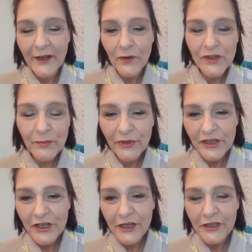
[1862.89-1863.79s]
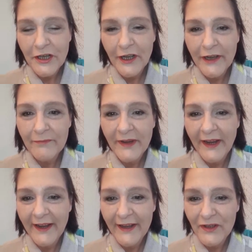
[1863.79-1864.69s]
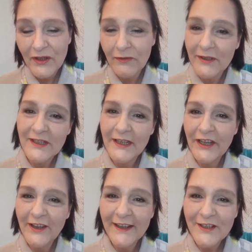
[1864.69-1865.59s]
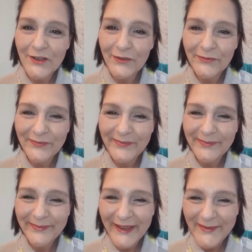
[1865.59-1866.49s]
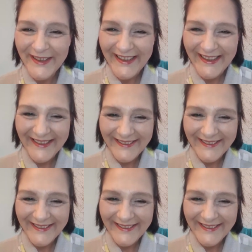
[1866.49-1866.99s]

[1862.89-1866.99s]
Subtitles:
I always appreciate your time, and we'll see you again soon. Bye-bye.